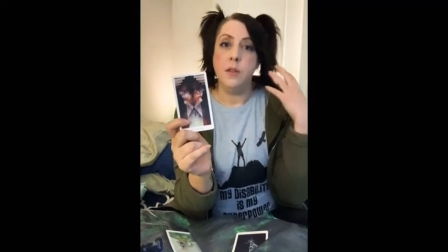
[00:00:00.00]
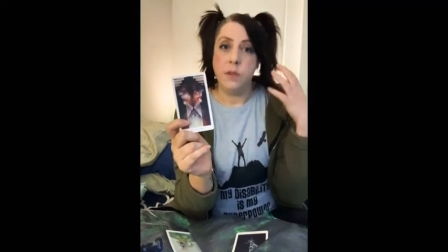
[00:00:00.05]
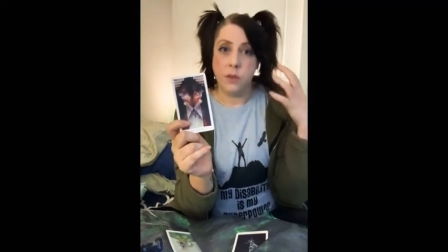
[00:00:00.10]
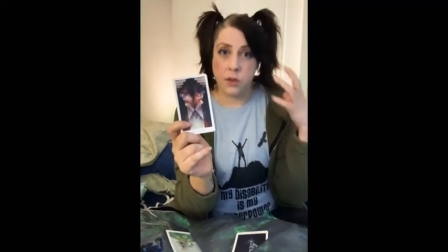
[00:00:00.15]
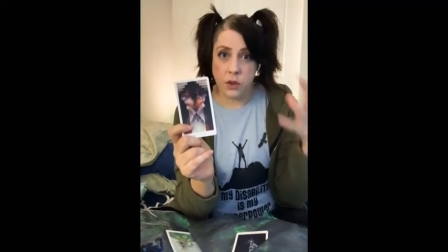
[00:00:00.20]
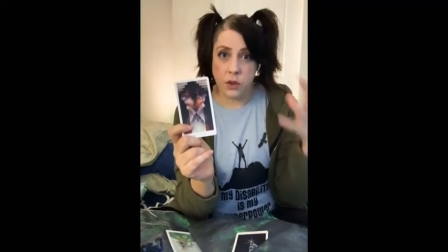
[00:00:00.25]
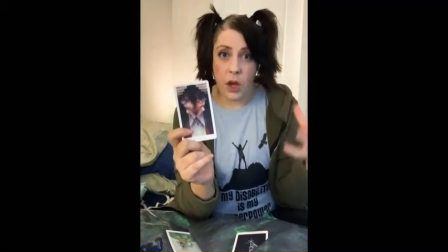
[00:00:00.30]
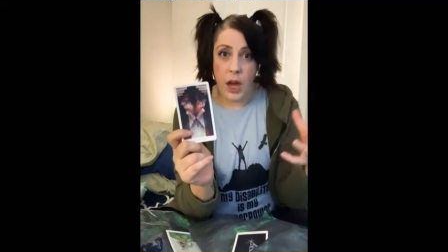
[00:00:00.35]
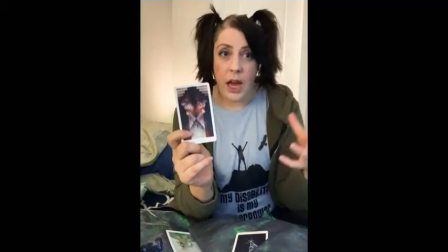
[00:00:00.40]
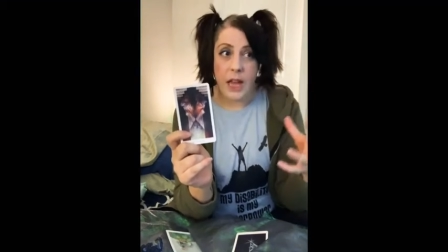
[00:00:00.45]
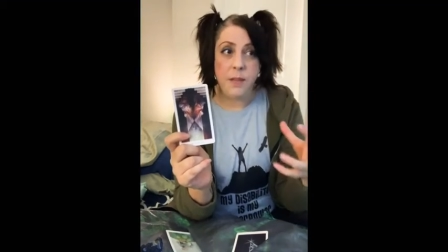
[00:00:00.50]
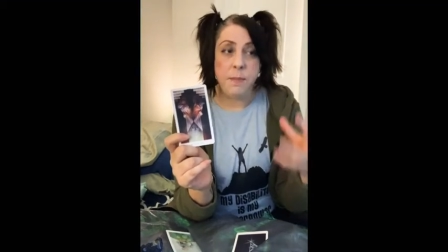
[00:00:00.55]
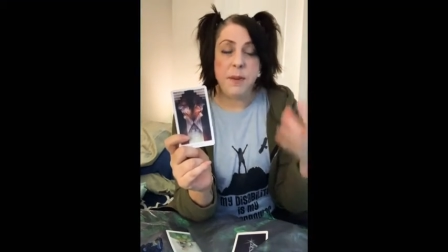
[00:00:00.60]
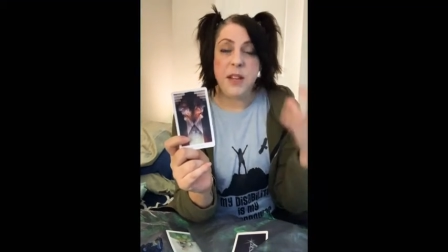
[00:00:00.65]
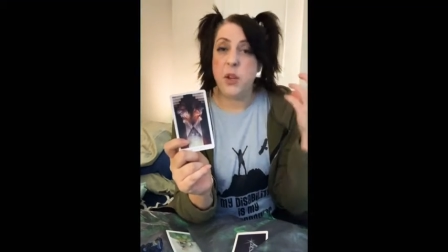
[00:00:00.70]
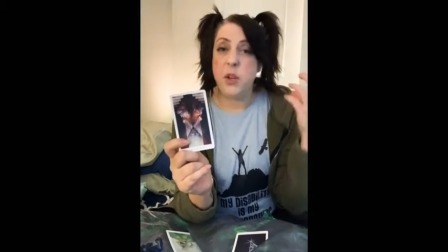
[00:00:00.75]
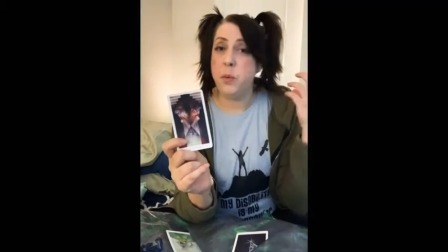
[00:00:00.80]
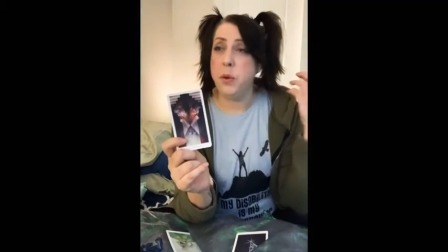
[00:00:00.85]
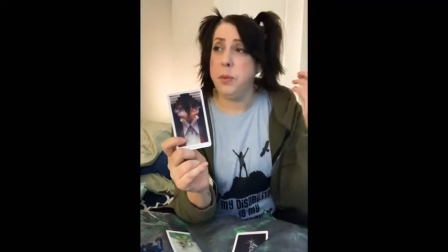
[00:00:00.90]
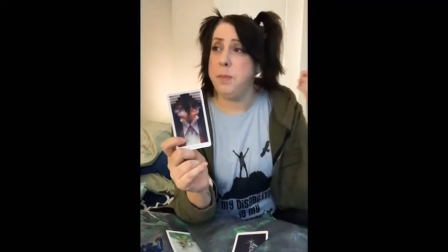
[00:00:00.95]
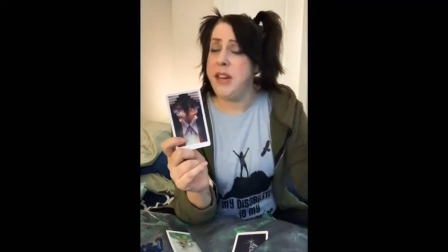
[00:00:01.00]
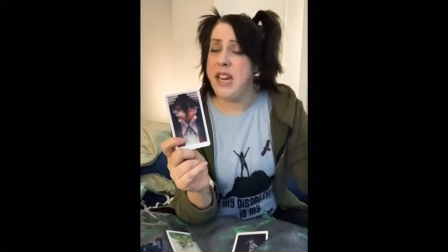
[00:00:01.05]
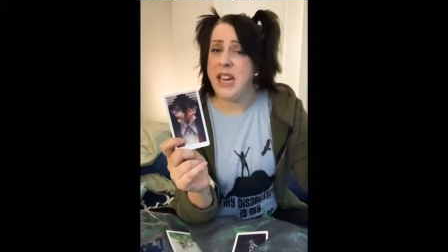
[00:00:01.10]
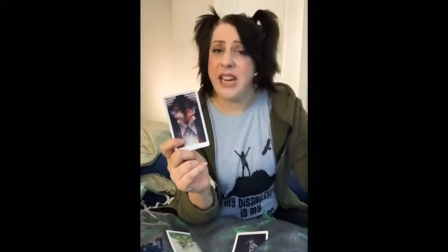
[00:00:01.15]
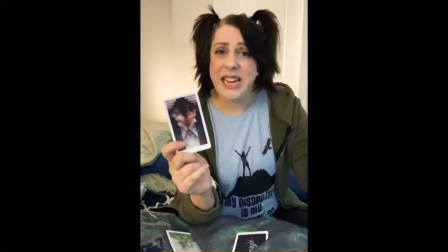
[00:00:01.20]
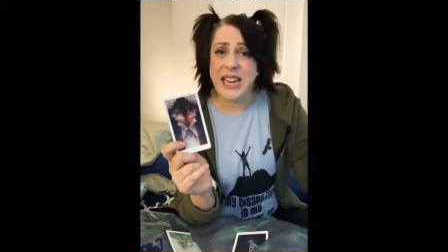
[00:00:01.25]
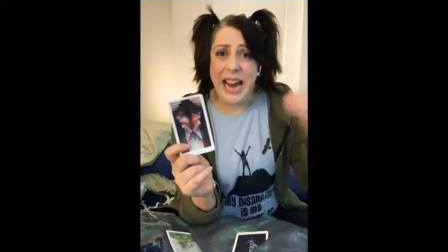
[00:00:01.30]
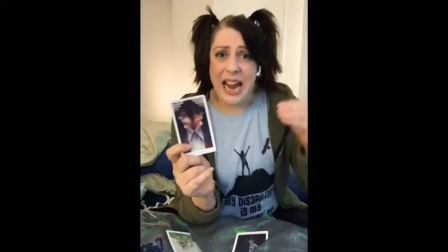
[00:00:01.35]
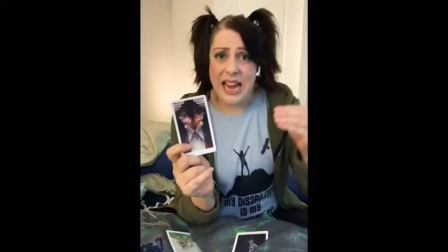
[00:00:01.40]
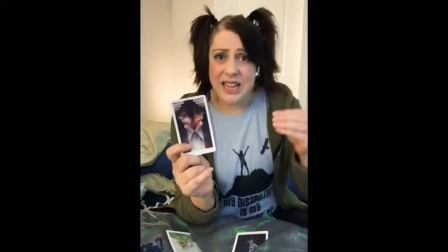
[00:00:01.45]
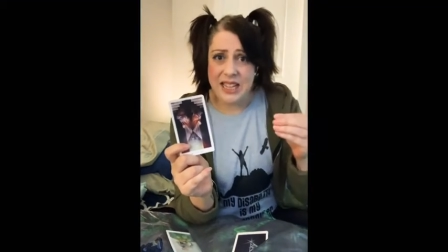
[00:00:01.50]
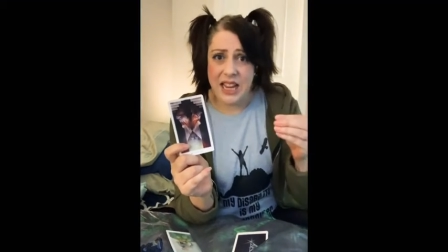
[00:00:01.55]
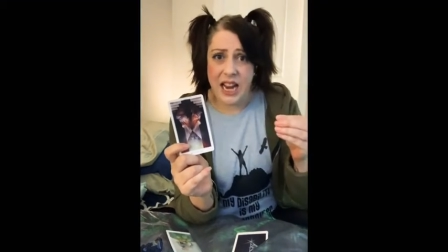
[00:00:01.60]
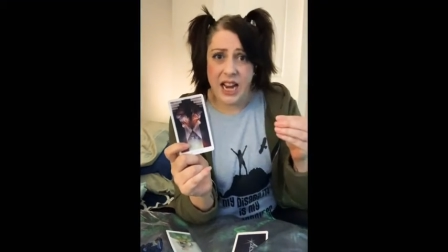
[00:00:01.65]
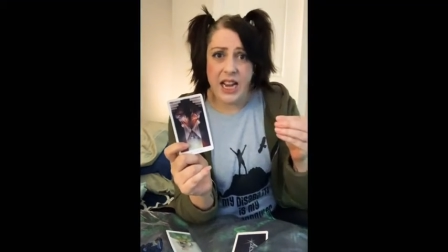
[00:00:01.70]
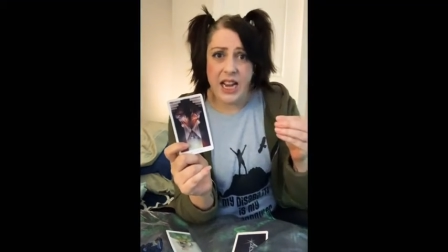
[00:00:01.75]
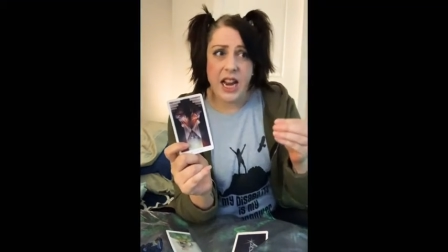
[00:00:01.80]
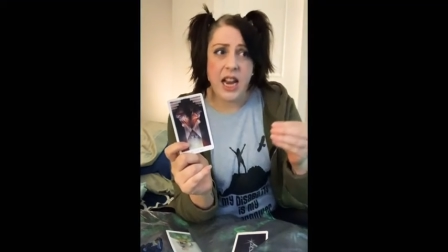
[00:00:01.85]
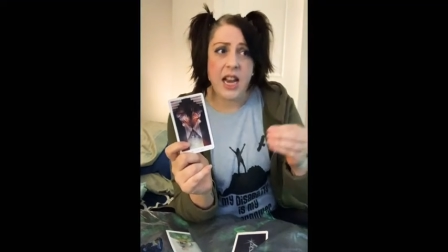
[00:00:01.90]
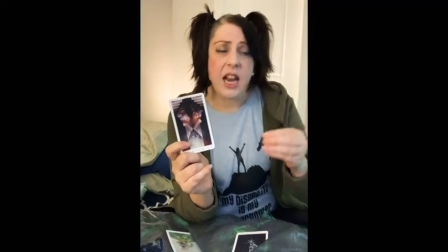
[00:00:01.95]
thoughts because we're being
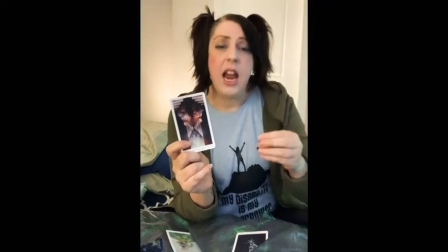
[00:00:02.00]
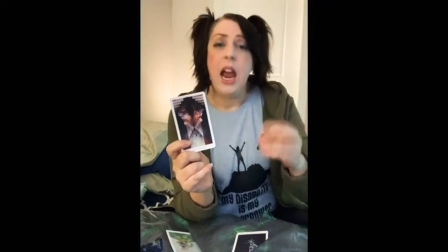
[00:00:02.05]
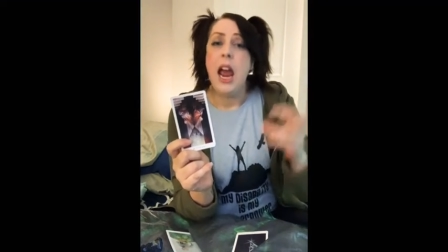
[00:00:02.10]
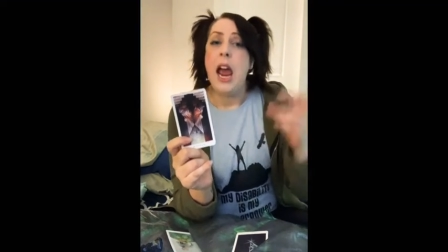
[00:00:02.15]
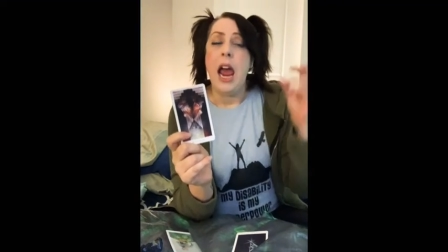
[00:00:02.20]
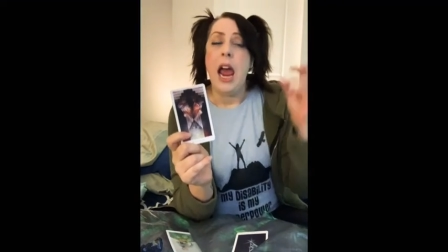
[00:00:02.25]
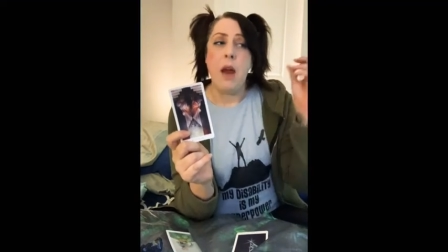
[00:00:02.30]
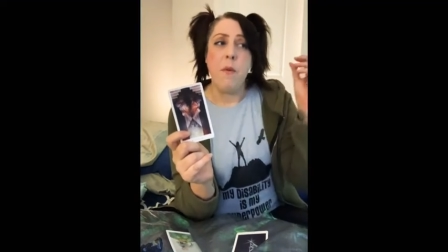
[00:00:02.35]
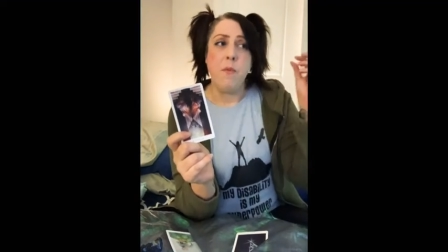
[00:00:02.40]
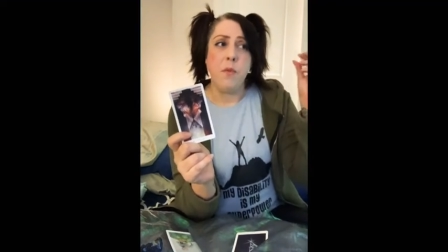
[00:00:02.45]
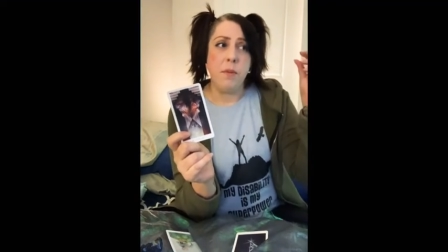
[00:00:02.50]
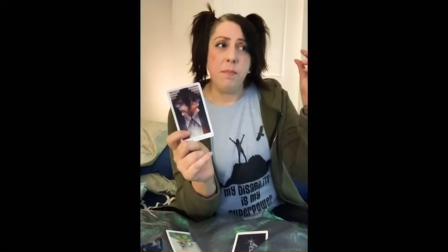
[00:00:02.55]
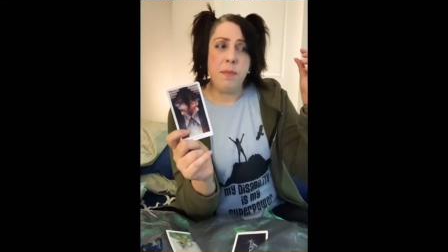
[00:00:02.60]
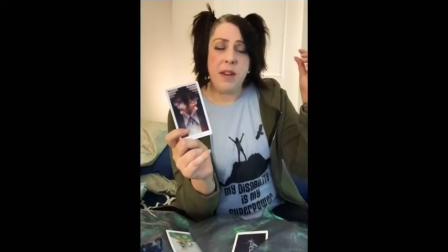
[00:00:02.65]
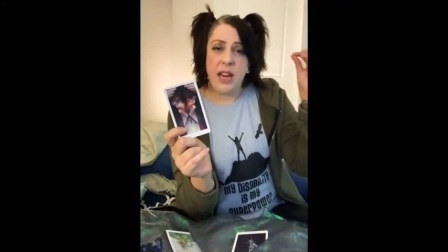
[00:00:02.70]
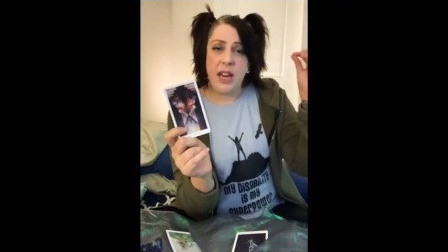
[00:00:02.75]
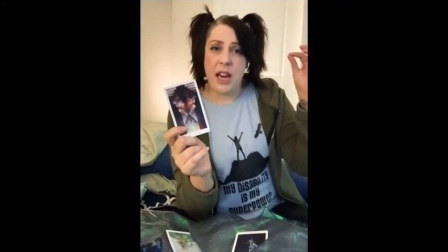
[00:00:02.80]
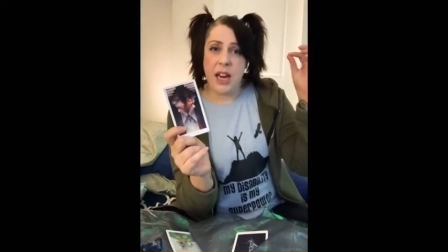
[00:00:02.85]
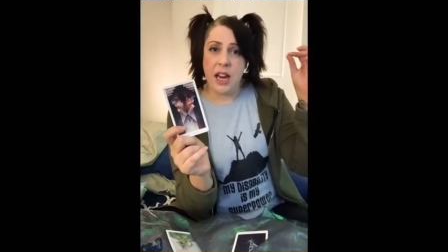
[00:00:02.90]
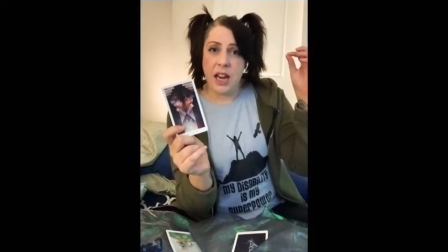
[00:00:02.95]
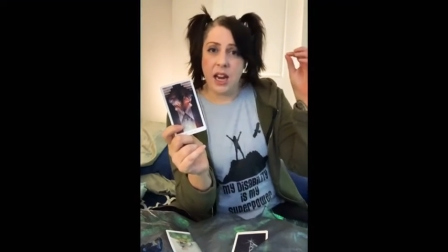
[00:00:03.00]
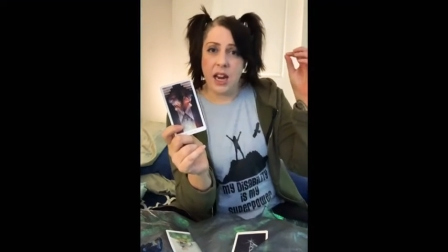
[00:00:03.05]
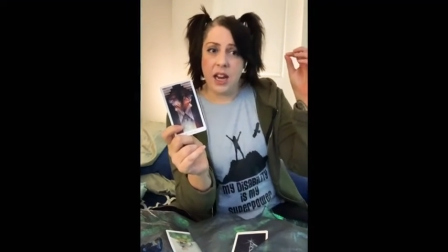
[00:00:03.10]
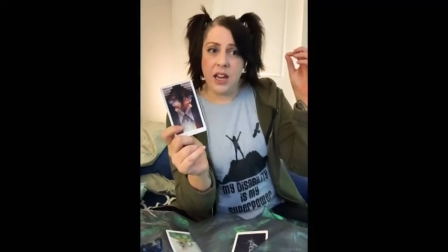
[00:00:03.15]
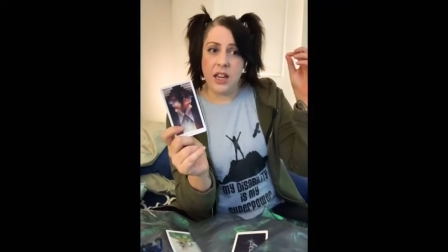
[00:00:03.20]
gaslighted and we're being,